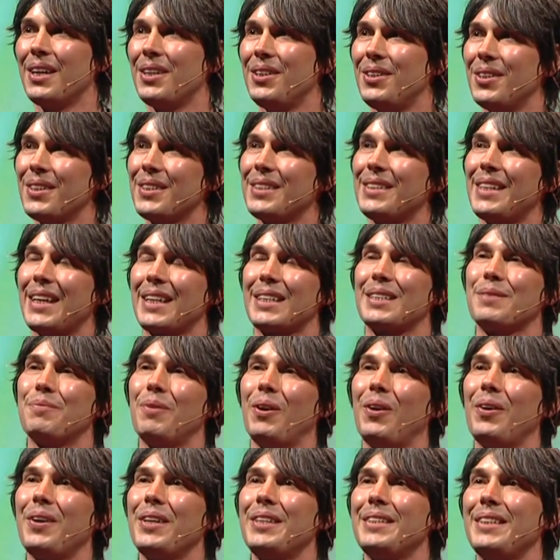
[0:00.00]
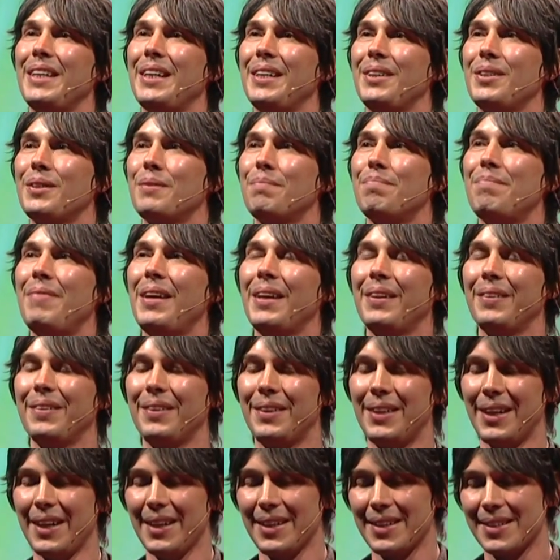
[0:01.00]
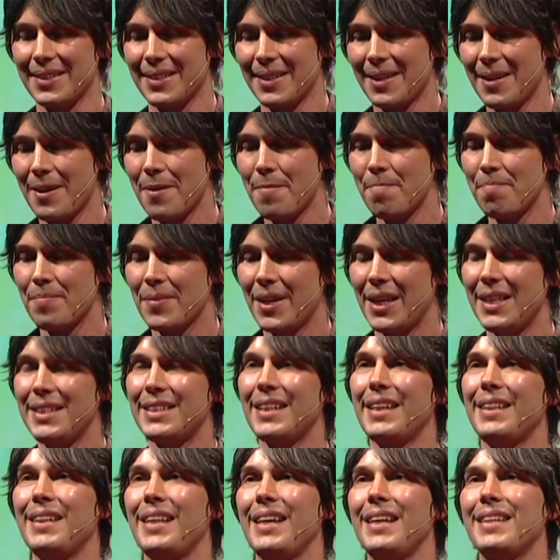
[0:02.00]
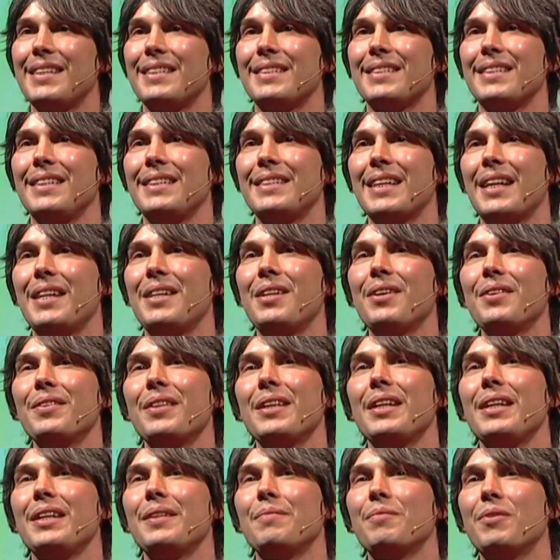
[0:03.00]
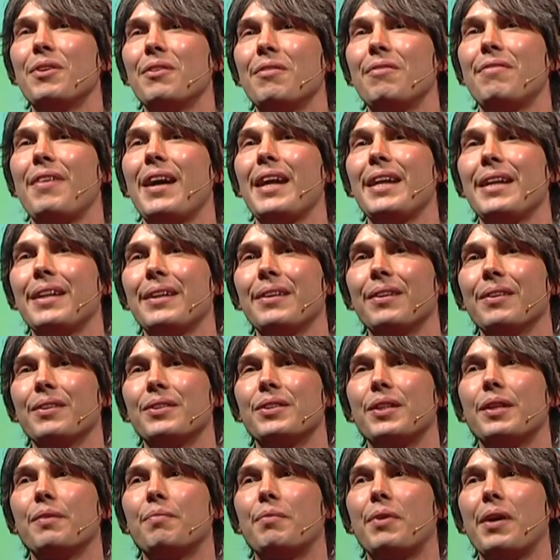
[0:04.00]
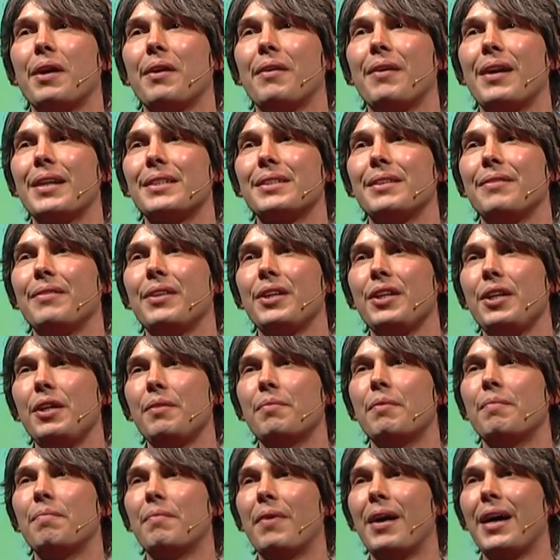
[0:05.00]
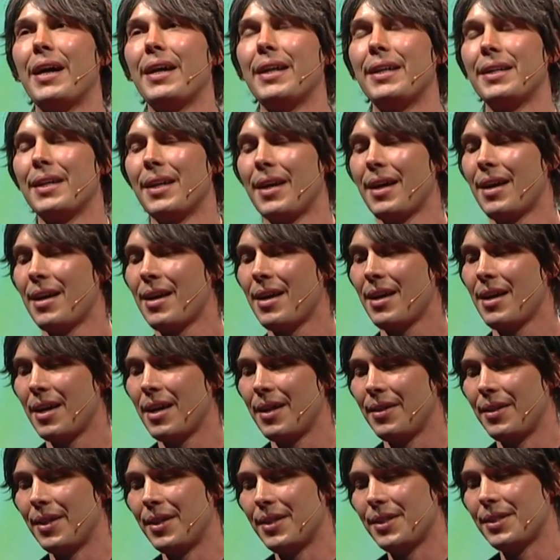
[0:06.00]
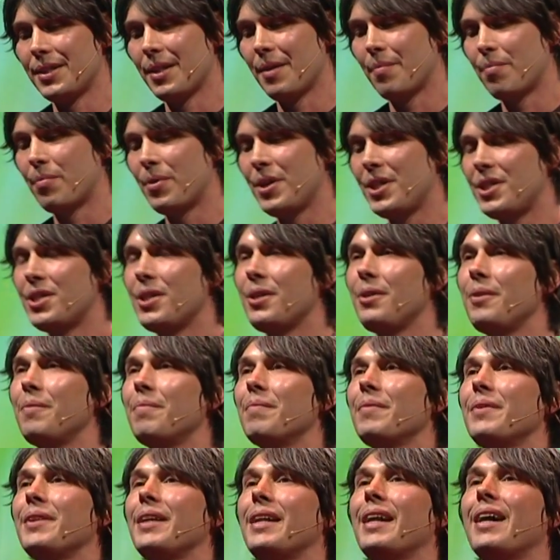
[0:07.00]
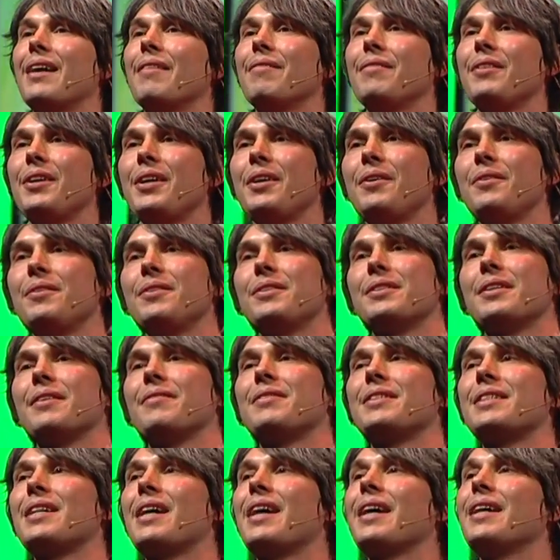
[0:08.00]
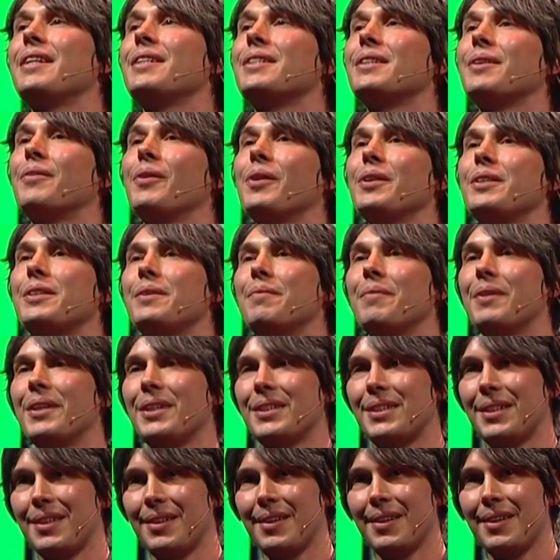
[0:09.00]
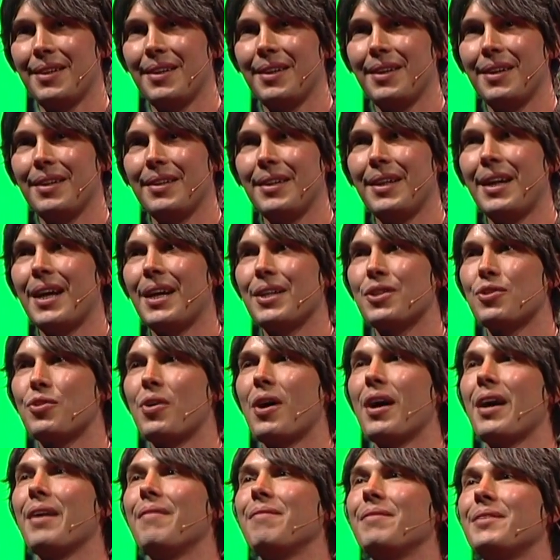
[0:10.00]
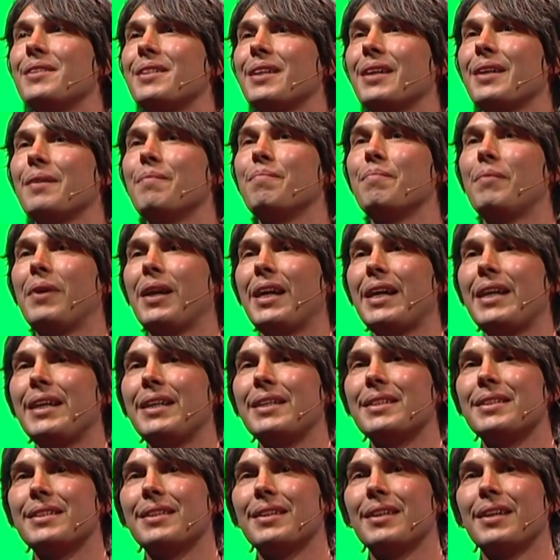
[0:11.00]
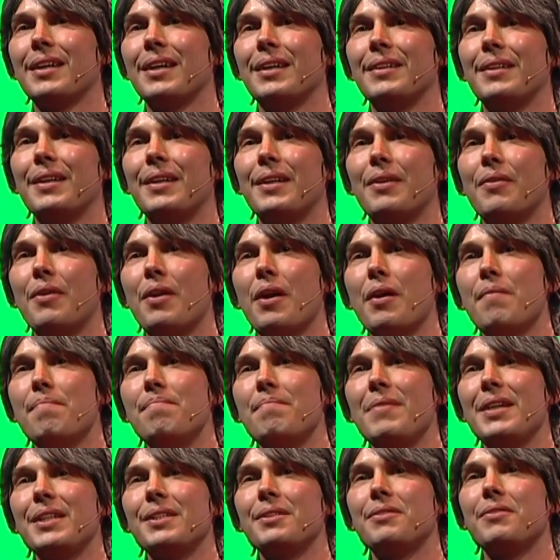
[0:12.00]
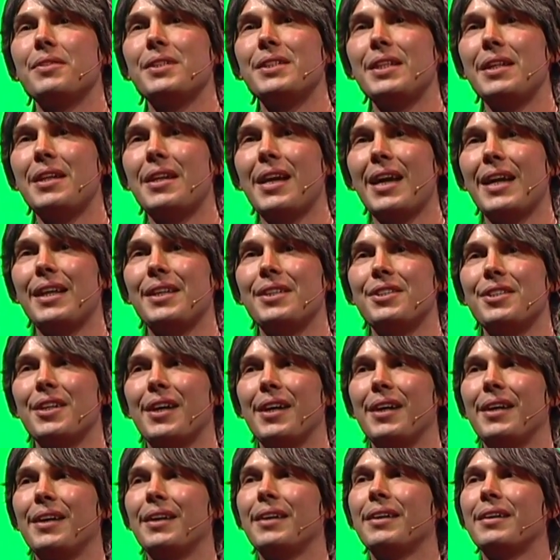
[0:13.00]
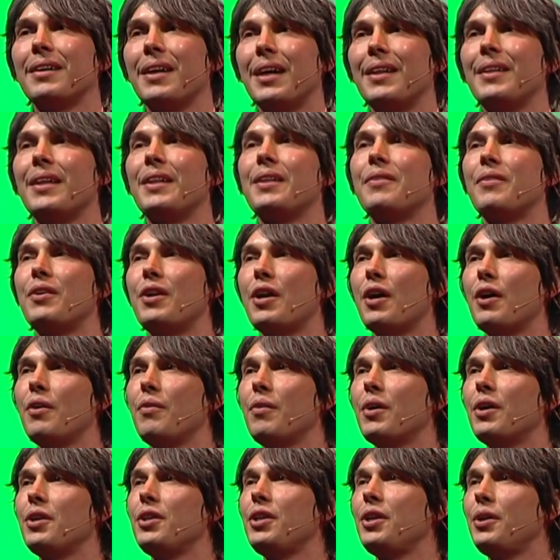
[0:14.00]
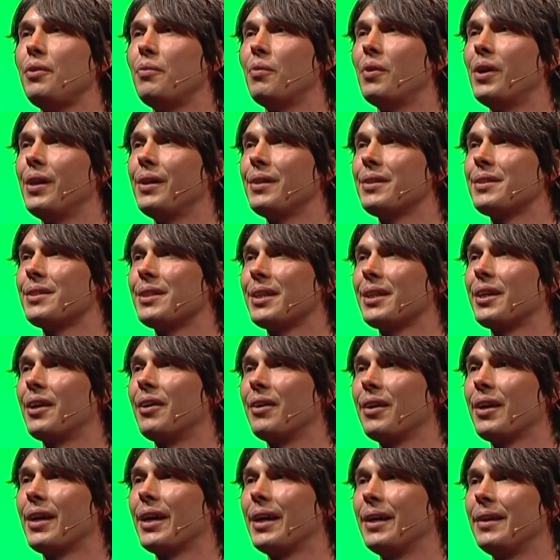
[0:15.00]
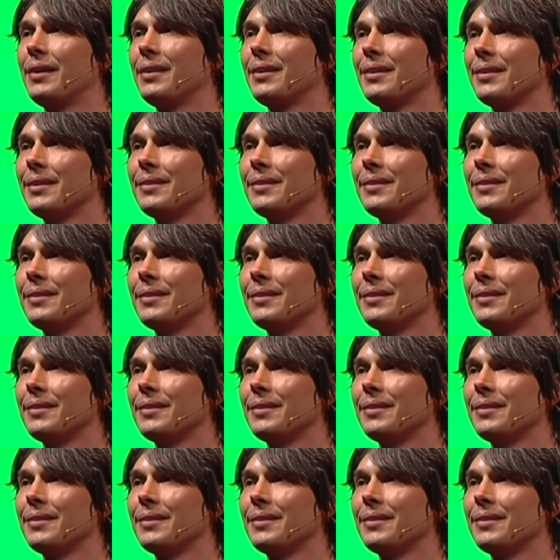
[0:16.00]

Just exploit it, just build things. He said this, he said, "Nothing is more fatal to the progress of the human mind than to presume that our views of science are ultimate, that our triumphs are complete, that there are no mysteries in nature, and that there are no new worlds to conquer."